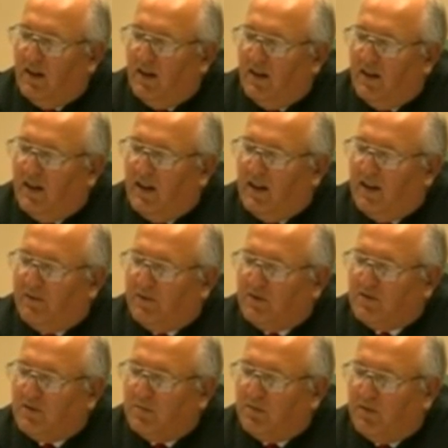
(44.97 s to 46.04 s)
and that
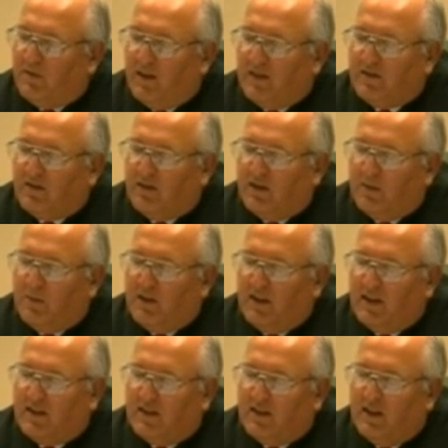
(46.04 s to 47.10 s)
efforts to prevent or
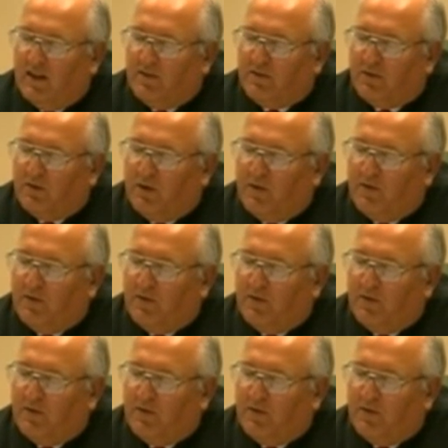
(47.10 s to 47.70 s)
eliminate the need for